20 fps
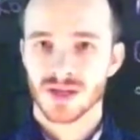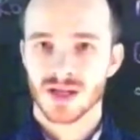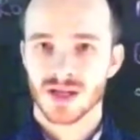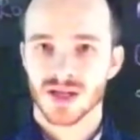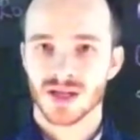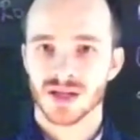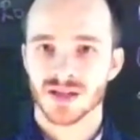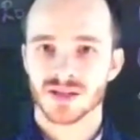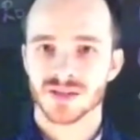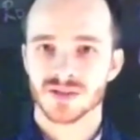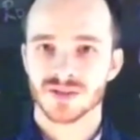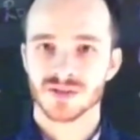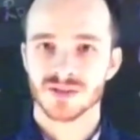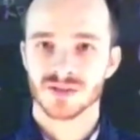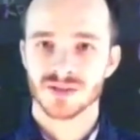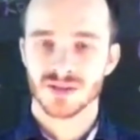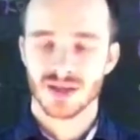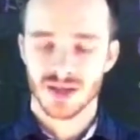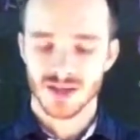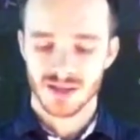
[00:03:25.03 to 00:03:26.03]
and
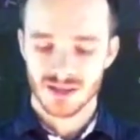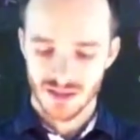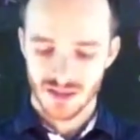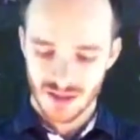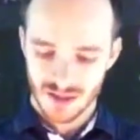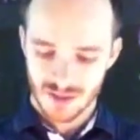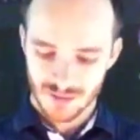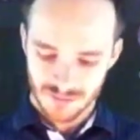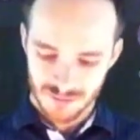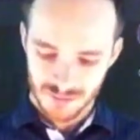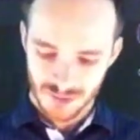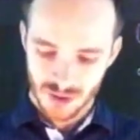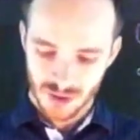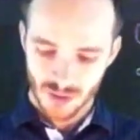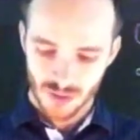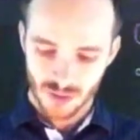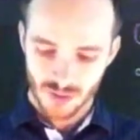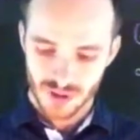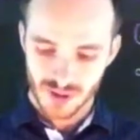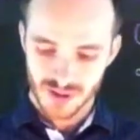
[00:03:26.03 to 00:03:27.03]
the
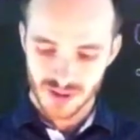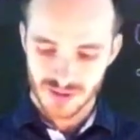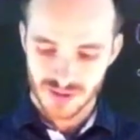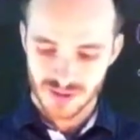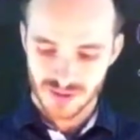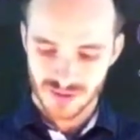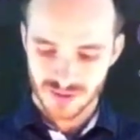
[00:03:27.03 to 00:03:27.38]
notary